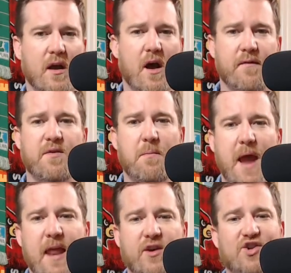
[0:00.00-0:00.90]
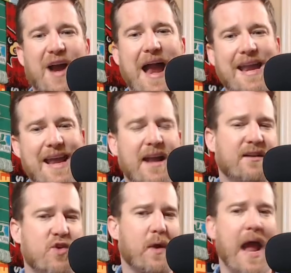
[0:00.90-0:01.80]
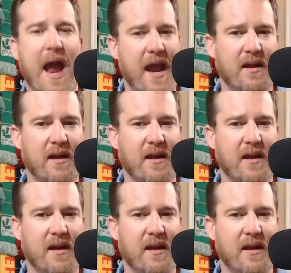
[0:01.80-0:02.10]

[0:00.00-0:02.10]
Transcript: of the manager, and yet it's okay.